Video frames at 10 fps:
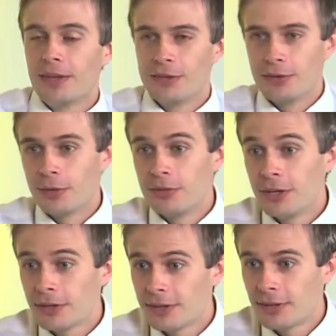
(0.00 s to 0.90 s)
So
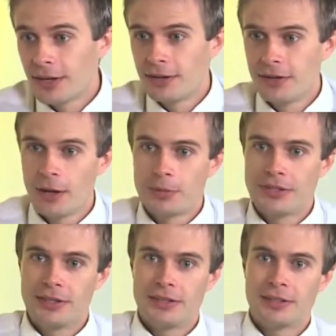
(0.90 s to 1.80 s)
Derek's kind of the
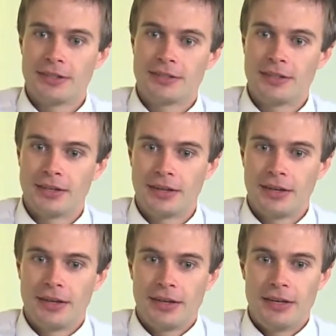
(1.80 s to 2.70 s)
opposite in the sense that
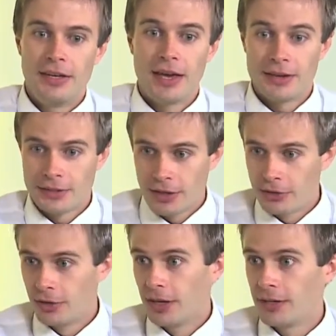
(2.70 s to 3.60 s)
he has a lot of
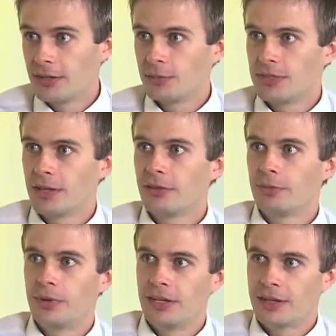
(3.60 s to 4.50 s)
great ideas himself,
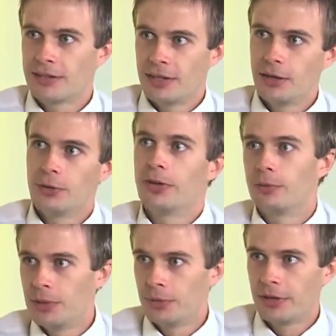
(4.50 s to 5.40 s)
but he likes to hear what other
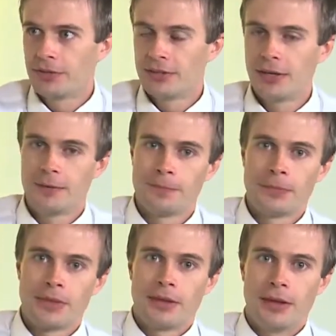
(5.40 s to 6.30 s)
people have to say.
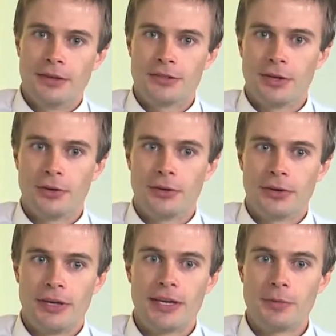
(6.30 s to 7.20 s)
Mm-hmm. And so
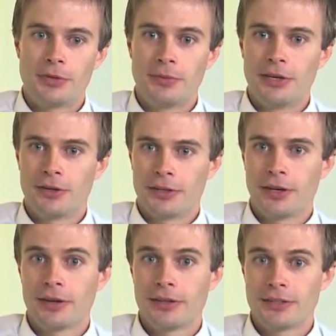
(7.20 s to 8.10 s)
he came to me early
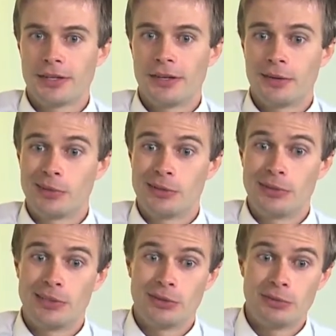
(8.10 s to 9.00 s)
on and said, "I'm going to
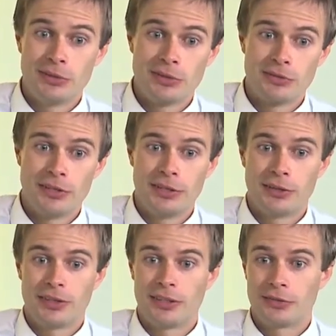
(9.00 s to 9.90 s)
be doing a music video,
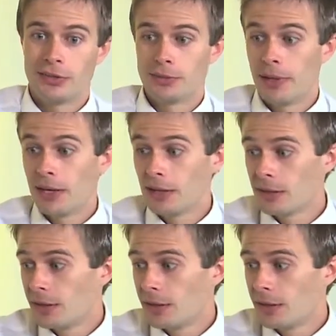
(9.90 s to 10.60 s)
I think, for this band.